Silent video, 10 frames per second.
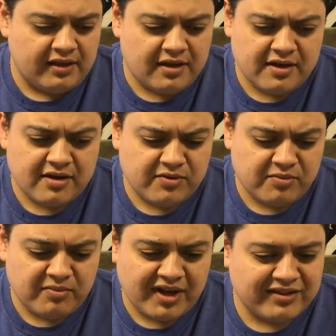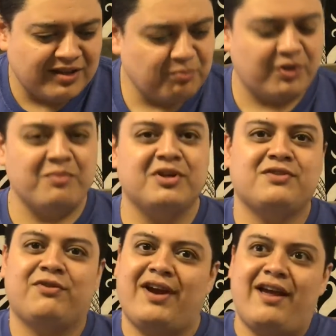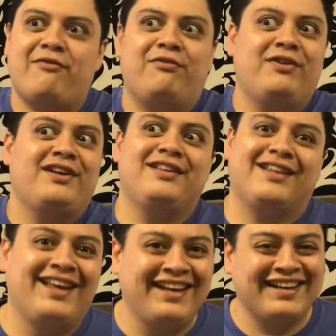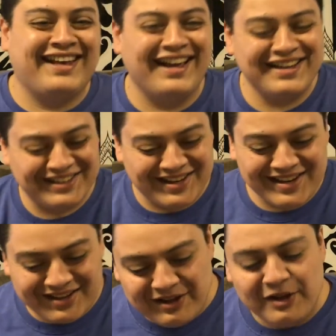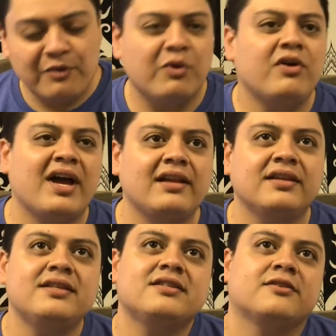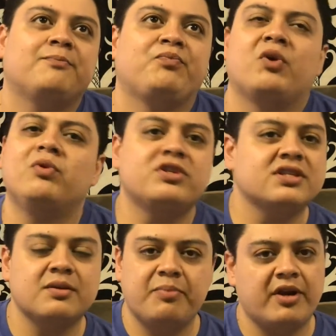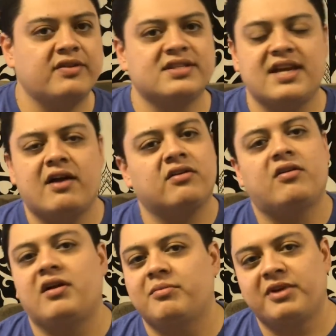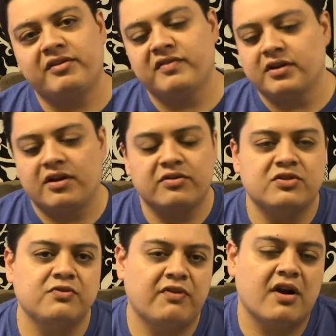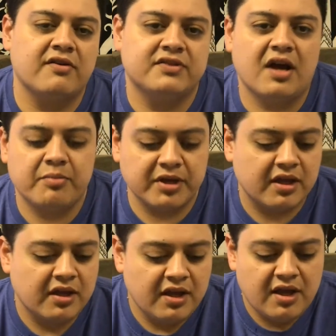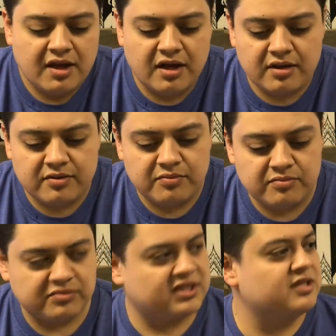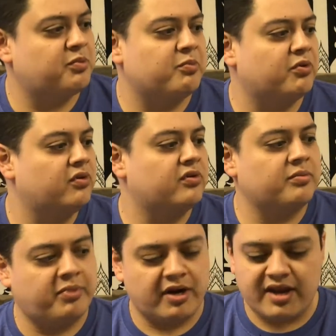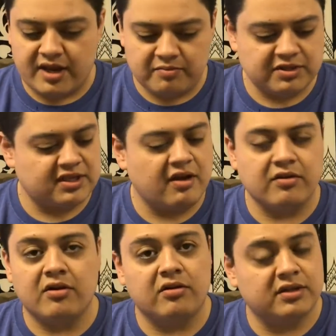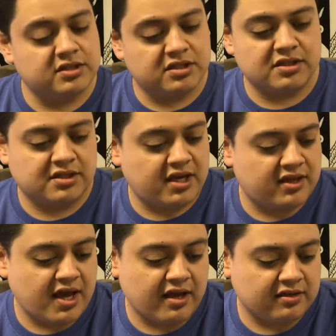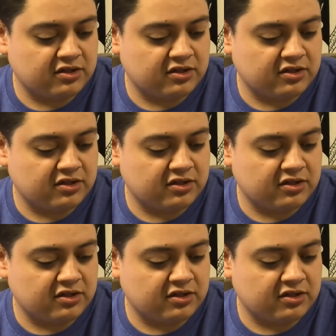Um, I think pretty much for every kind of like, well, at least we'll just compare this to alcohol. I'm not even going to go too far off topic. Um, since people compare cannabis to alcohol, let's just say that.